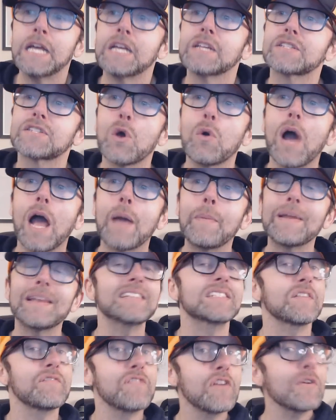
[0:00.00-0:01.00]
So, I mean,
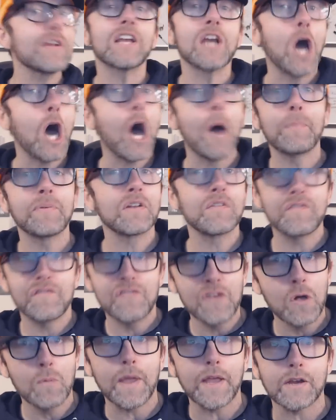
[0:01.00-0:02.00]
he's a very competent
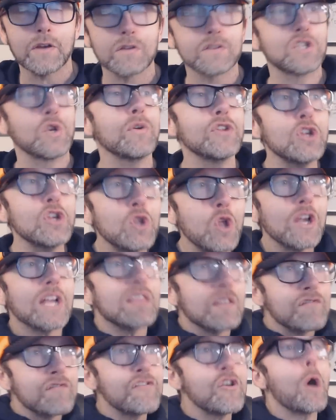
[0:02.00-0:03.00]
filmmaker. So when you look
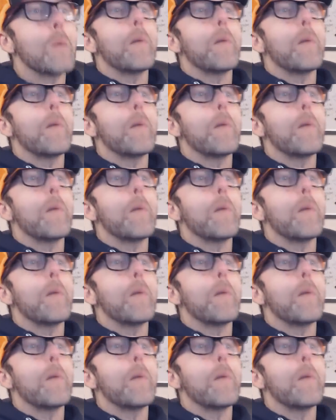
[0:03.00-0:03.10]
at the